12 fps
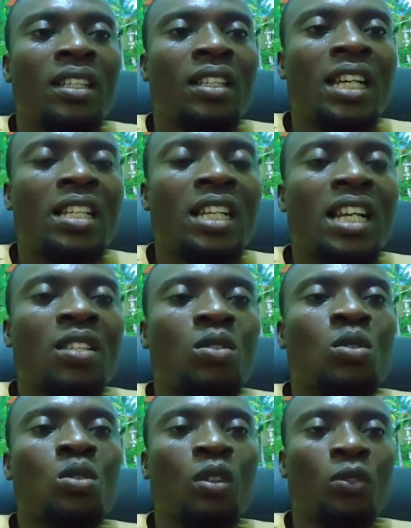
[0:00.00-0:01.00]
Nigerian
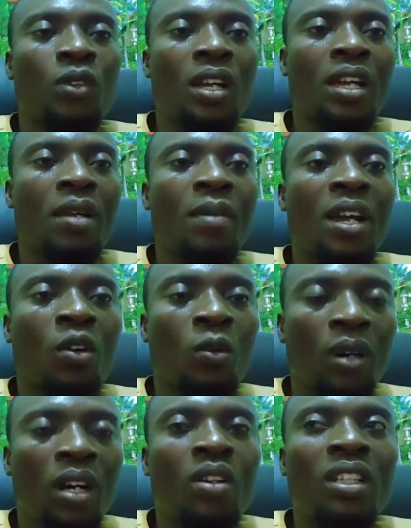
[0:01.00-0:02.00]
Institute of
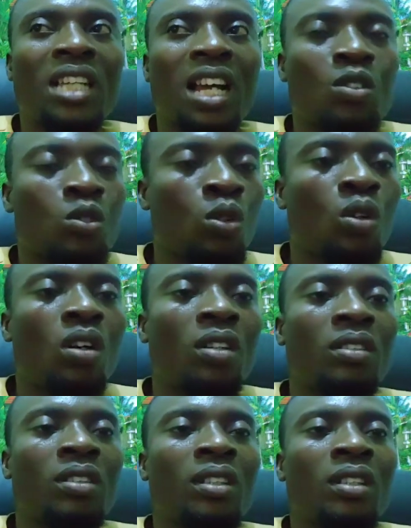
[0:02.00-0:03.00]
Microbiology, and so
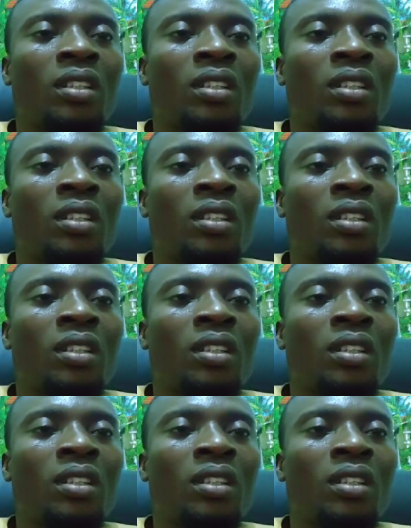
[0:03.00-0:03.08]
on.